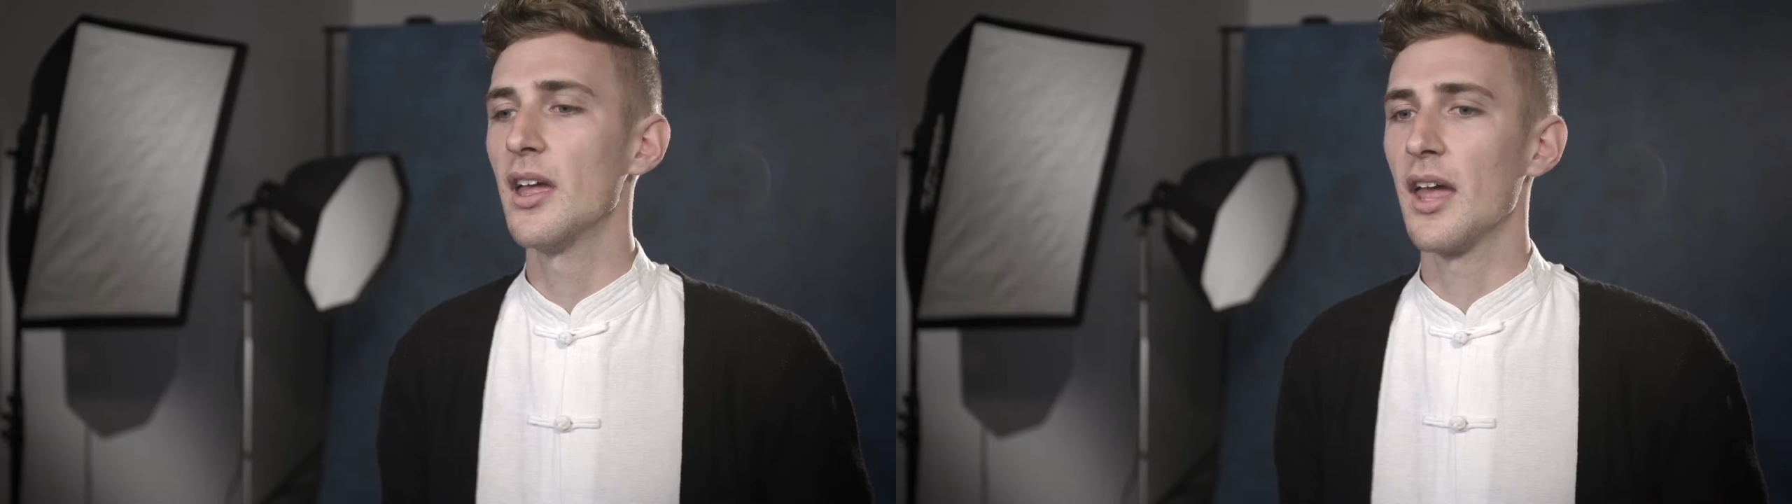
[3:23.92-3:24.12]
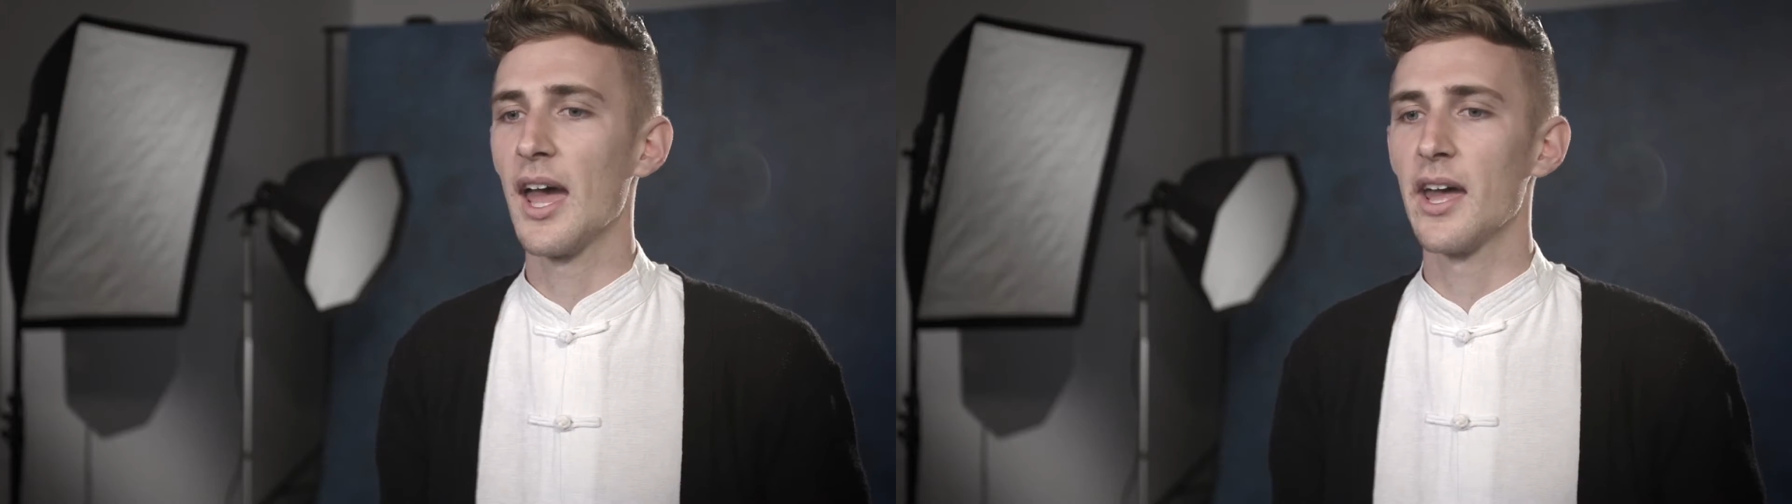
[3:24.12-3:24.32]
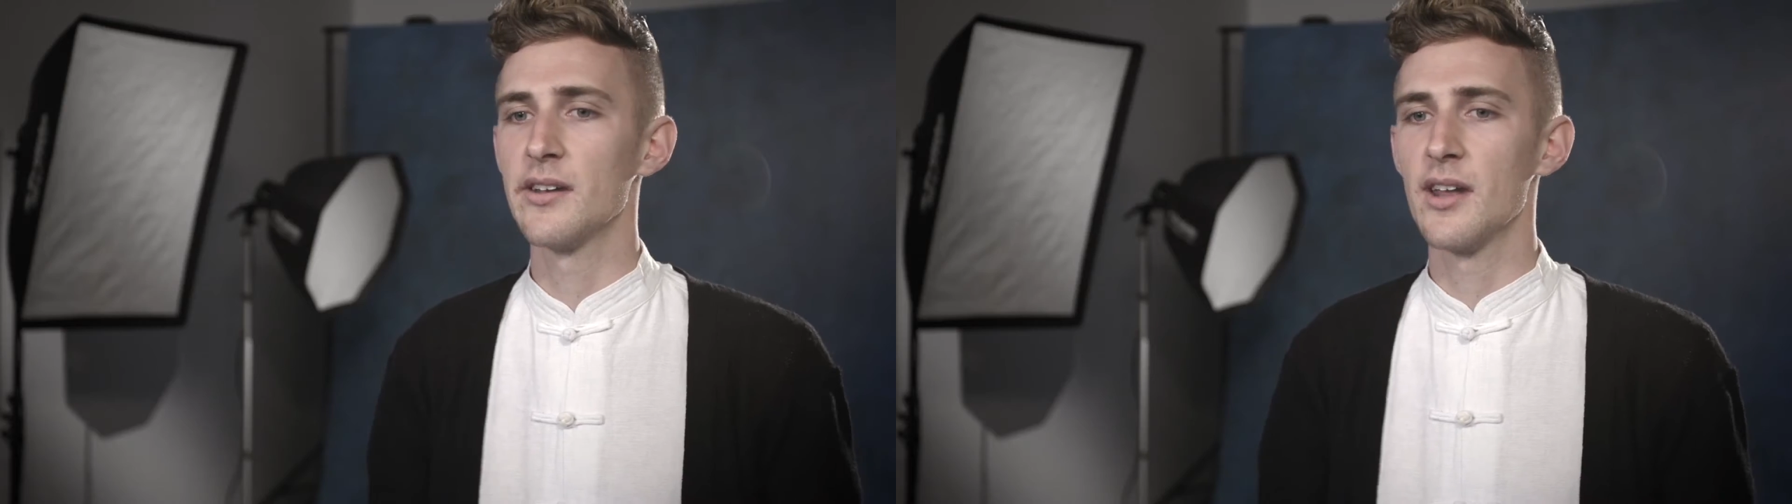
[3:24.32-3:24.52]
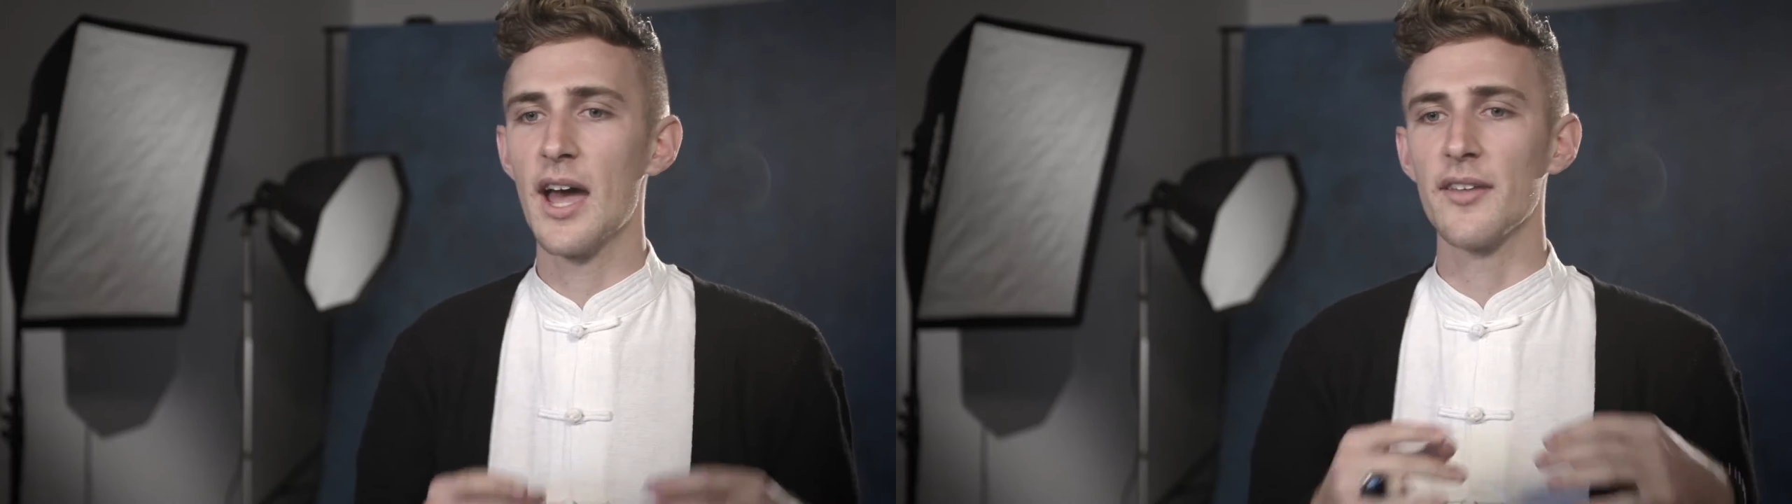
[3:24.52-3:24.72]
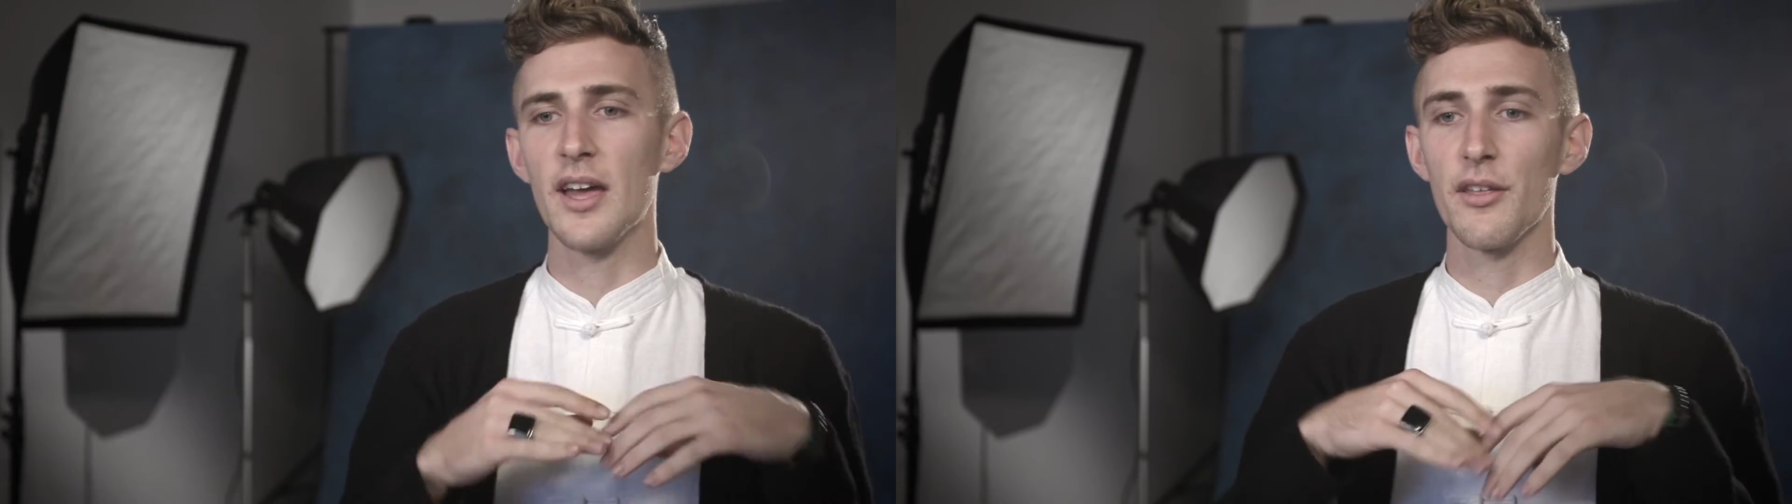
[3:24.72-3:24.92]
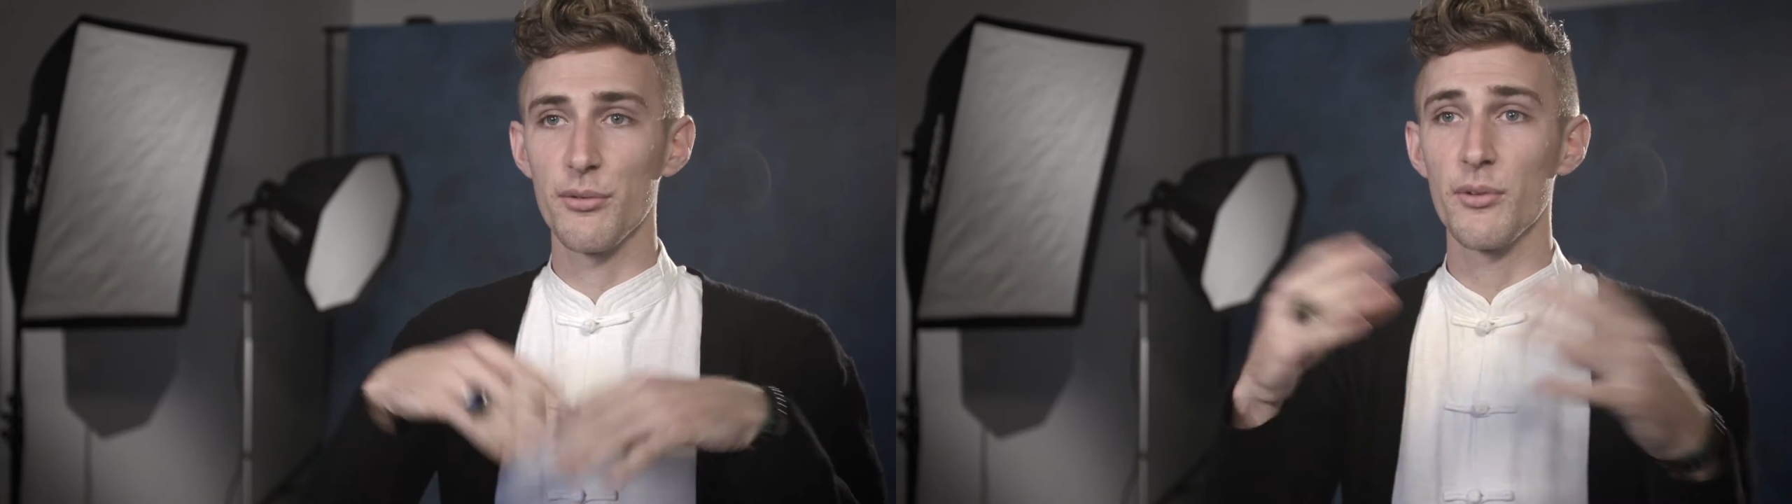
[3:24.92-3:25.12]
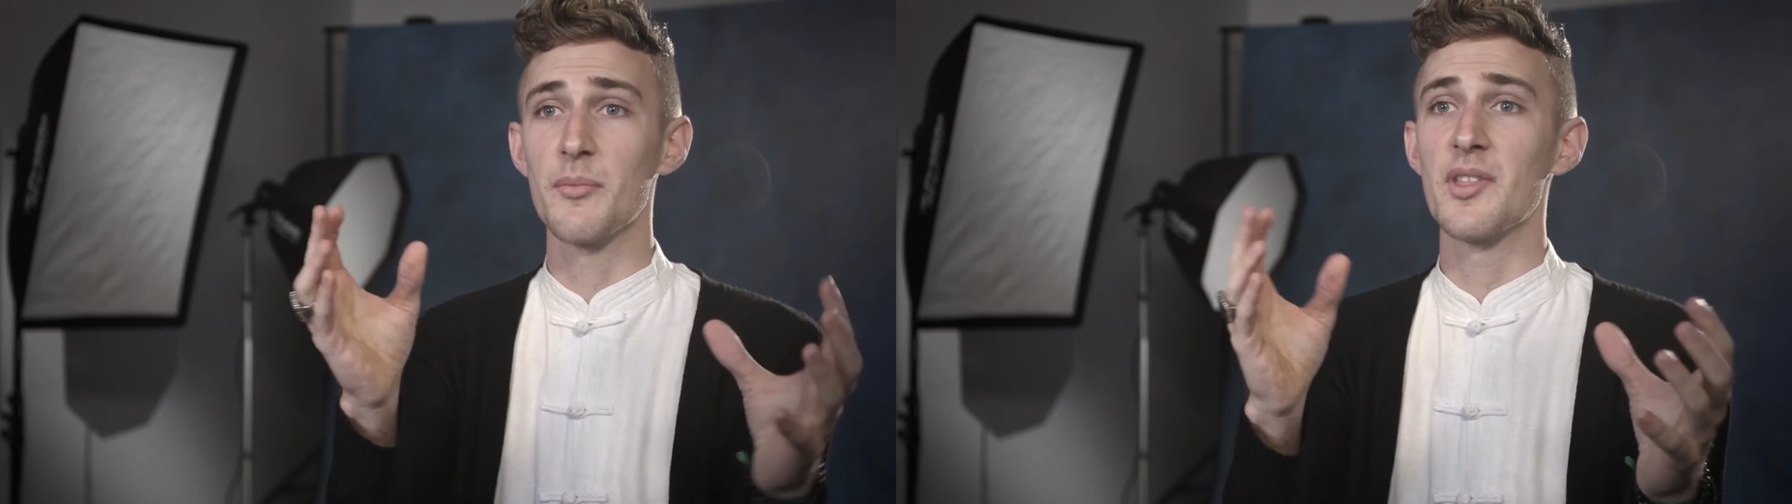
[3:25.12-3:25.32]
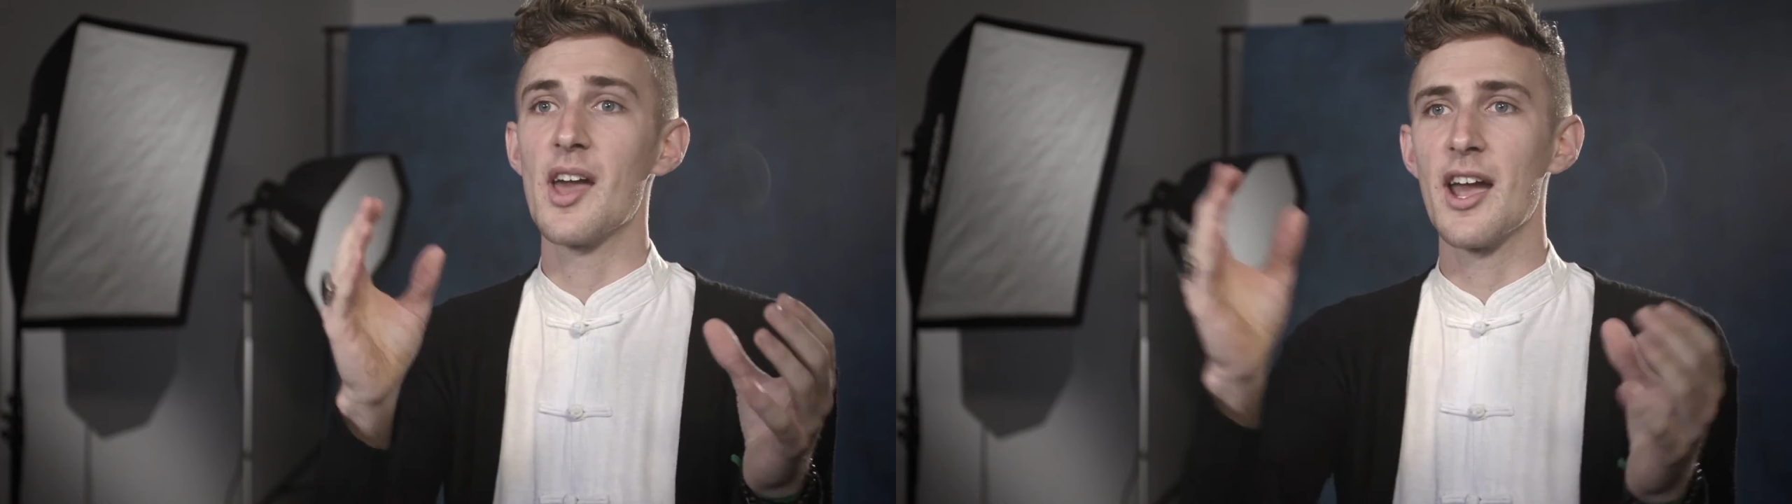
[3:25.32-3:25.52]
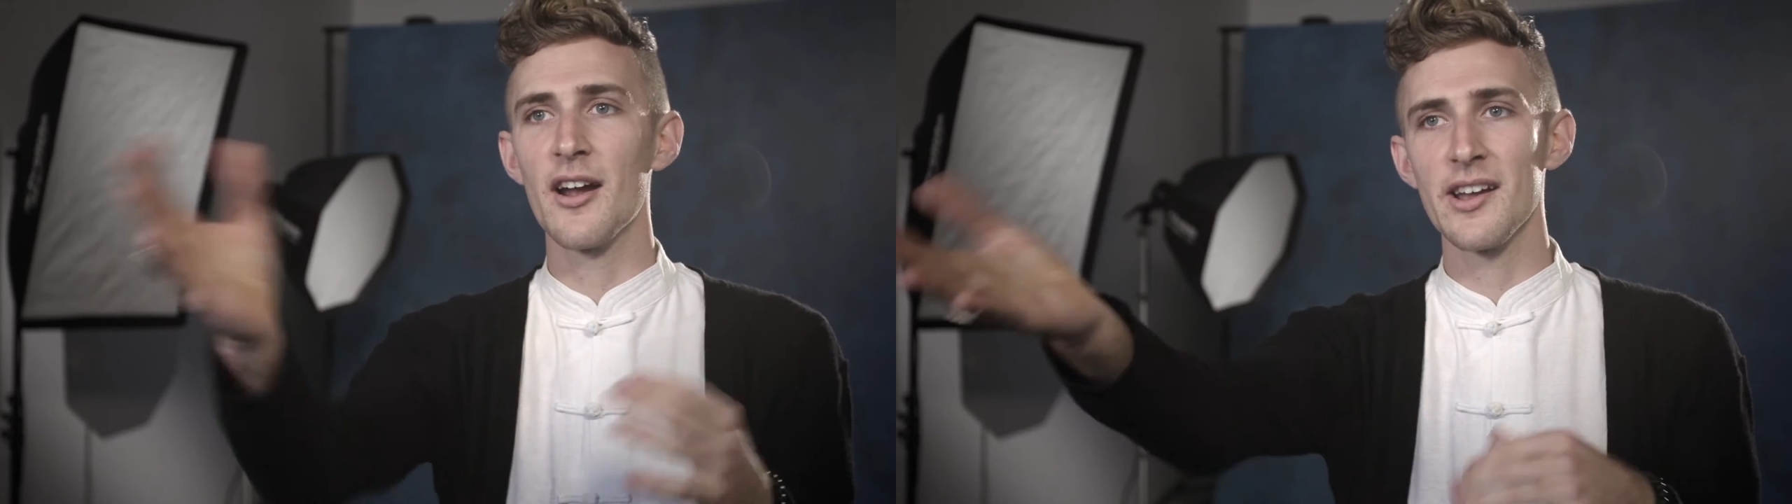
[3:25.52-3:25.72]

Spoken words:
And as I threw them in the air,